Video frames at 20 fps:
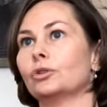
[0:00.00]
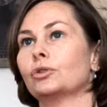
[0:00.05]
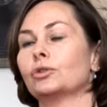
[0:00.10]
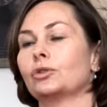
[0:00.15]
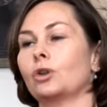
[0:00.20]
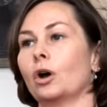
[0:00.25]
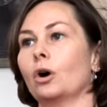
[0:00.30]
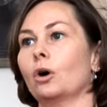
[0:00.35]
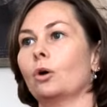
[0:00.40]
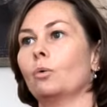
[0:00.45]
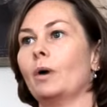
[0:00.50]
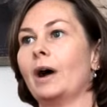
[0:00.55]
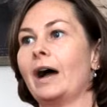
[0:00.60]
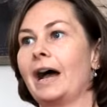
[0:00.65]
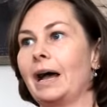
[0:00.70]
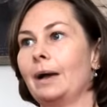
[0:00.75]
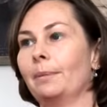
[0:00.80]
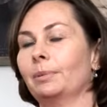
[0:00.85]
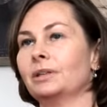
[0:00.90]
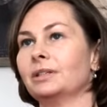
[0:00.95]
so what
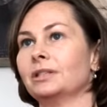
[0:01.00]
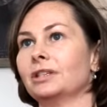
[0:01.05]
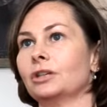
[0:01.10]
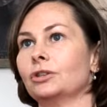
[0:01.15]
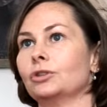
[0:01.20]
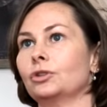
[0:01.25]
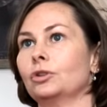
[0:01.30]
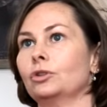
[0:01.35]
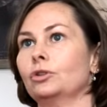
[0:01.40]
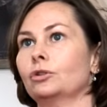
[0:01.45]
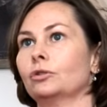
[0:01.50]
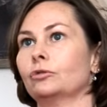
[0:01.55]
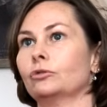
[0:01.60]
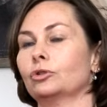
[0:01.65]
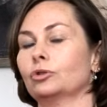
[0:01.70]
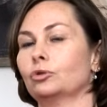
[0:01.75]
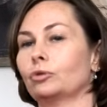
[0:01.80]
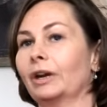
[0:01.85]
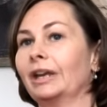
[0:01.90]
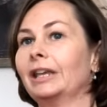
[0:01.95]
happens is you're
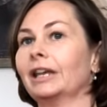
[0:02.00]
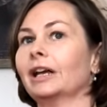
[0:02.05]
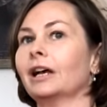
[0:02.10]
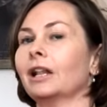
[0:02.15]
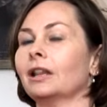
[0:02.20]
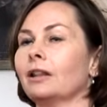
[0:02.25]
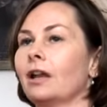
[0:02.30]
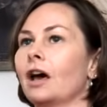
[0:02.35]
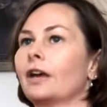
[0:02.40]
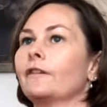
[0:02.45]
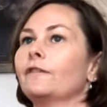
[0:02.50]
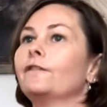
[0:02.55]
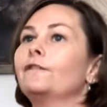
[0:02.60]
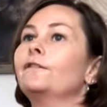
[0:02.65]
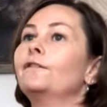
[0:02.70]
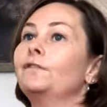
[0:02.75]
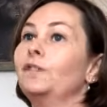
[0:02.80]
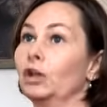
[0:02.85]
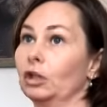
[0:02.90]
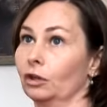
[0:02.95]
drinking a lot of
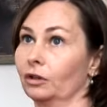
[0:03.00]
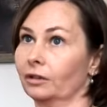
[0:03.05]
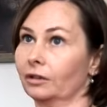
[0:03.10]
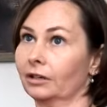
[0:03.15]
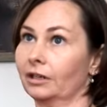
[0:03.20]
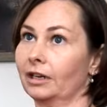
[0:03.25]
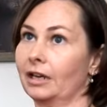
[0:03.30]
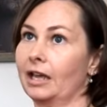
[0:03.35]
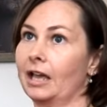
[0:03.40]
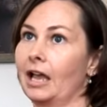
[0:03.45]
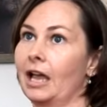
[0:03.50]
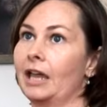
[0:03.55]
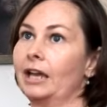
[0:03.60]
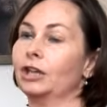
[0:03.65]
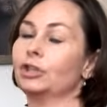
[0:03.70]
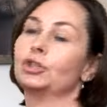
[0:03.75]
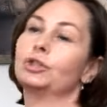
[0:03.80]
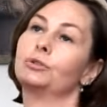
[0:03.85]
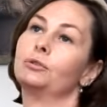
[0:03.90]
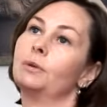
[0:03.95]
filler and
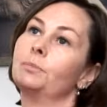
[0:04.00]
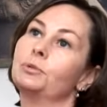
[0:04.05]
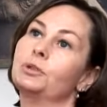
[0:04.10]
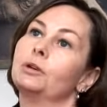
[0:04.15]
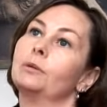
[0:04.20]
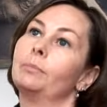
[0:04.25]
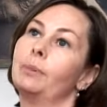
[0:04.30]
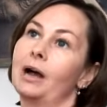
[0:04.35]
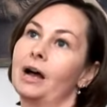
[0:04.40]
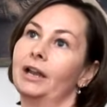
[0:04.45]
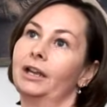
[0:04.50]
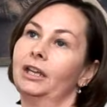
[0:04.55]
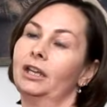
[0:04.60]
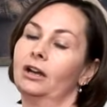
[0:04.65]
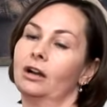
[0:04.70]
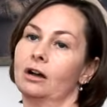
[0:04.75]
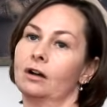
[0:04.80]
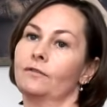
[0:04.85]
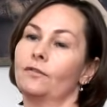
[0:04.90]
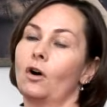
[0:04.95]
it strips your body
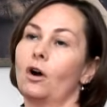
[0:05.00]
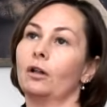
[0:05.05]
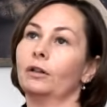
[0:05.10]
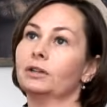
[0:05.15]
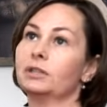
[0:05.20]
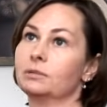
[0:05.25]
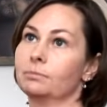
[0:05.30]
of all